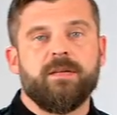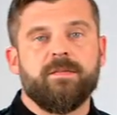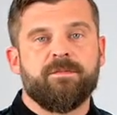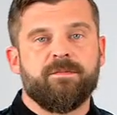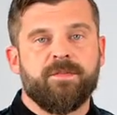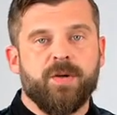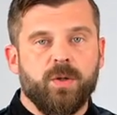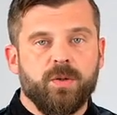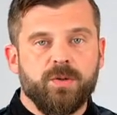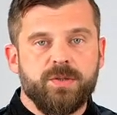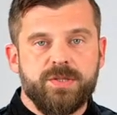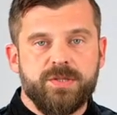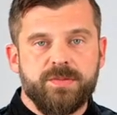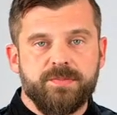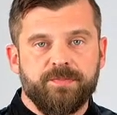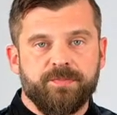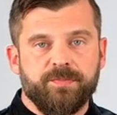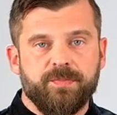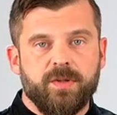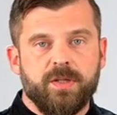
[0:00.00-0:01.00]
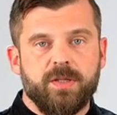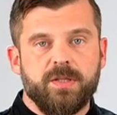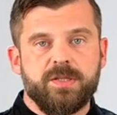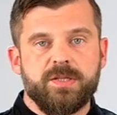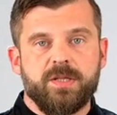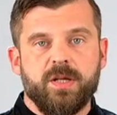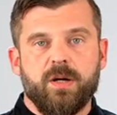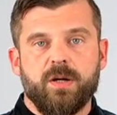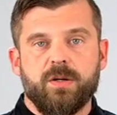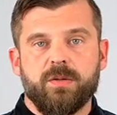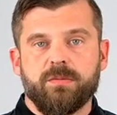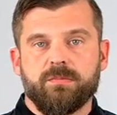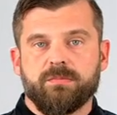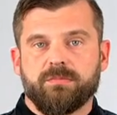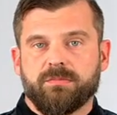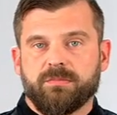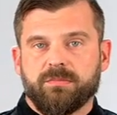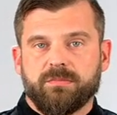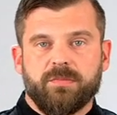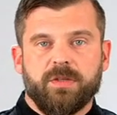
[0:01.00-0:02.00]
volts,
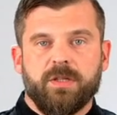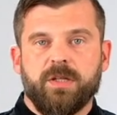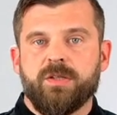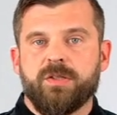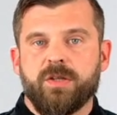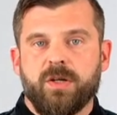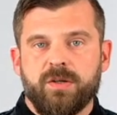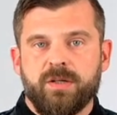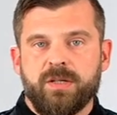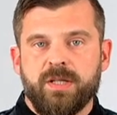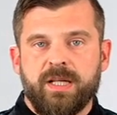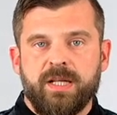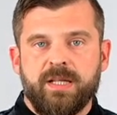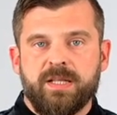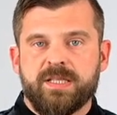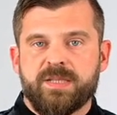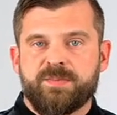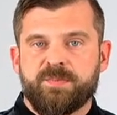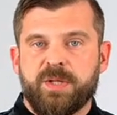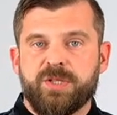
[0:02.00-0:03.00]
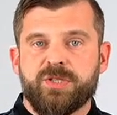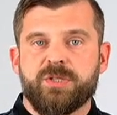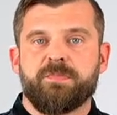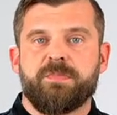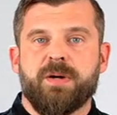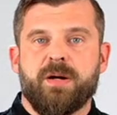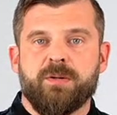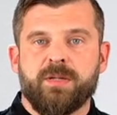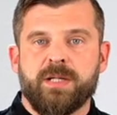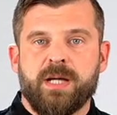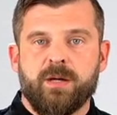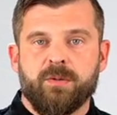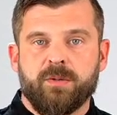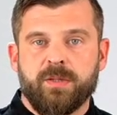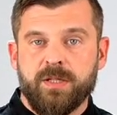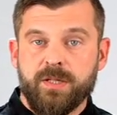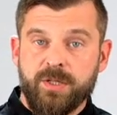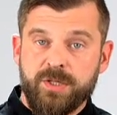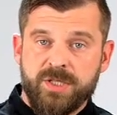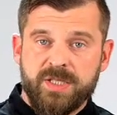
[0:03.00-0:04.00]
so you don't need a special power
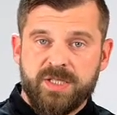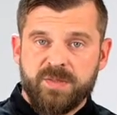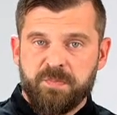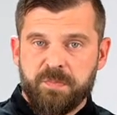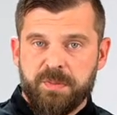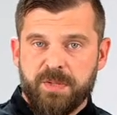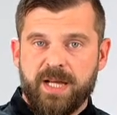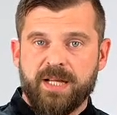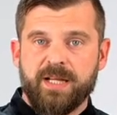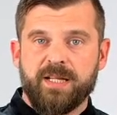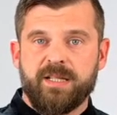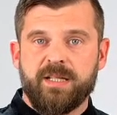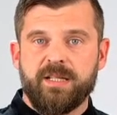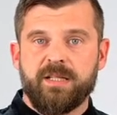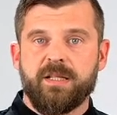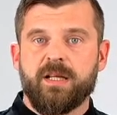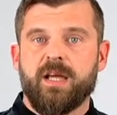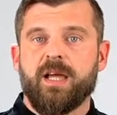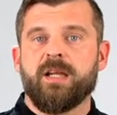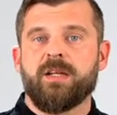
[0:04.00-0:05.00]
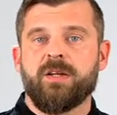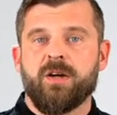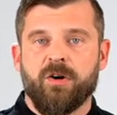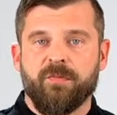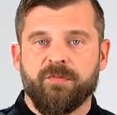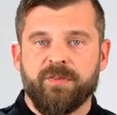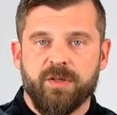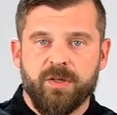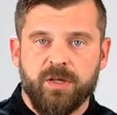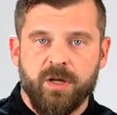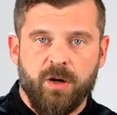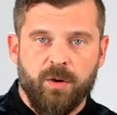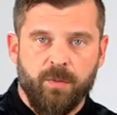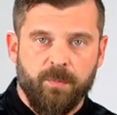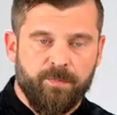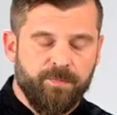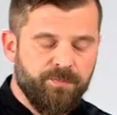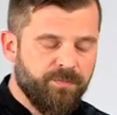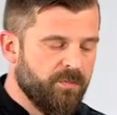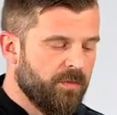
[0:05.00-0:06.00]
outlet. You just plug it in and off you go.
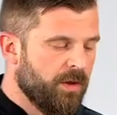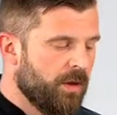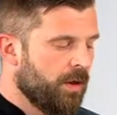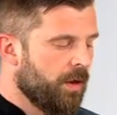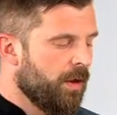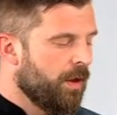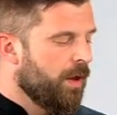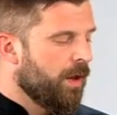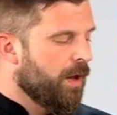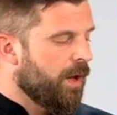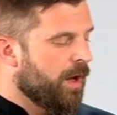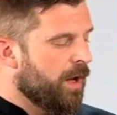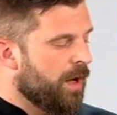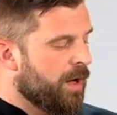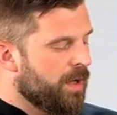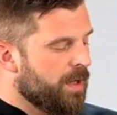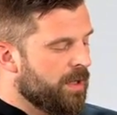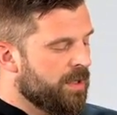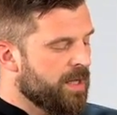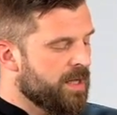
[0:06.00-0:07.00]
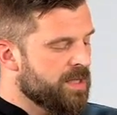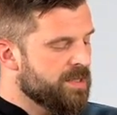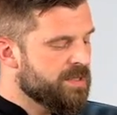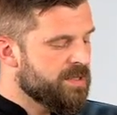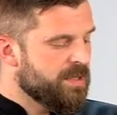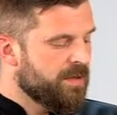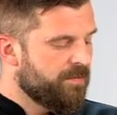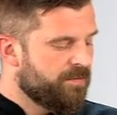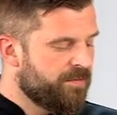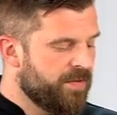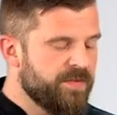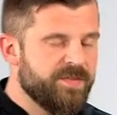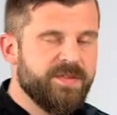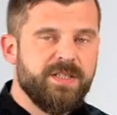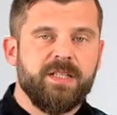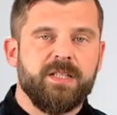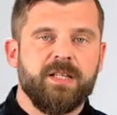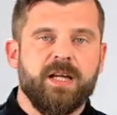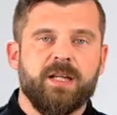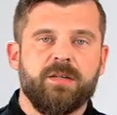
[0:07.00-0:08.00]
It has
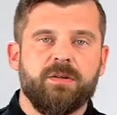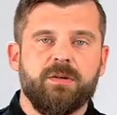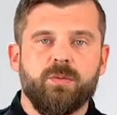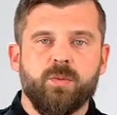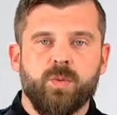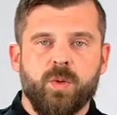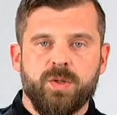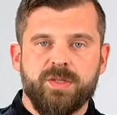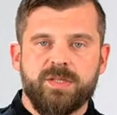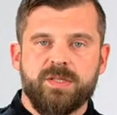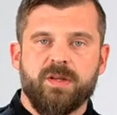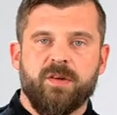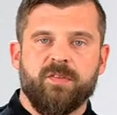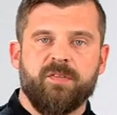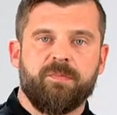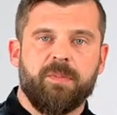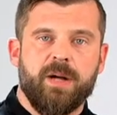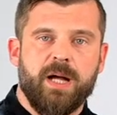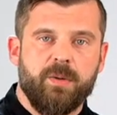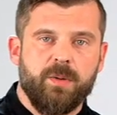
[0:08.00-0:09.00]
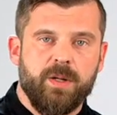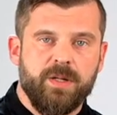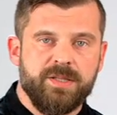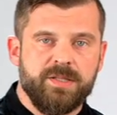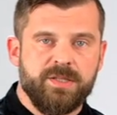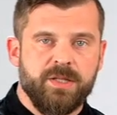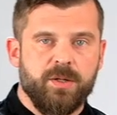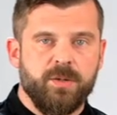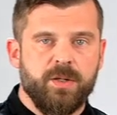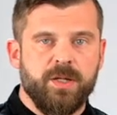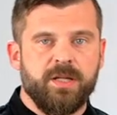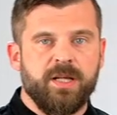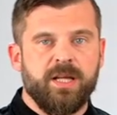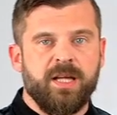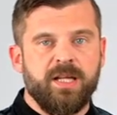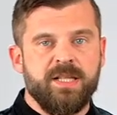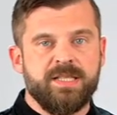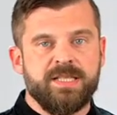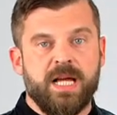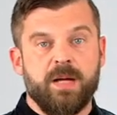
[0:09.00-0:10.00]
1500 watts of power, so it
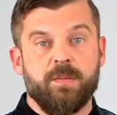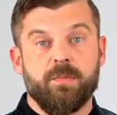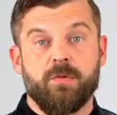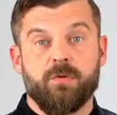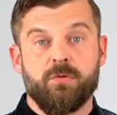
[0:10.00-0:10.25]
heats up